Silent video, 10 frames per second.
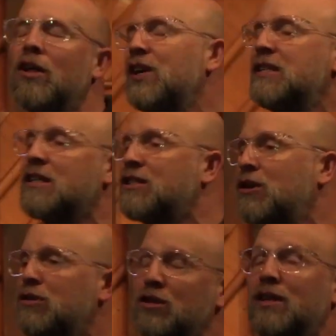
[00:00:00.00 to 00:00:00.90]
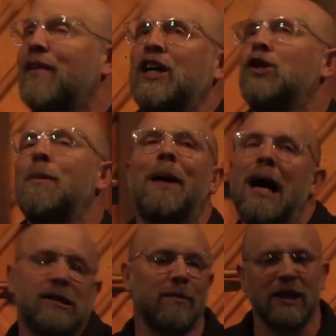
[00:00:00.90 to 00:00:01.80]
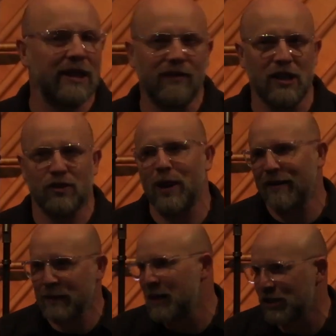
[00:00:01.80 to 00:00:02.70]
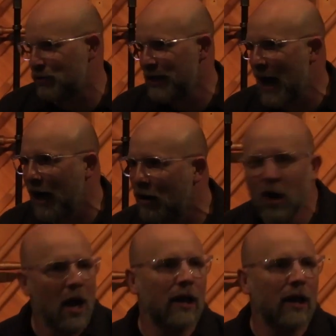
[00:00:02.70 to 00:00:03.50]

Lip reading: all these excuses of, I couldn't possibly leave this thriving ministry now.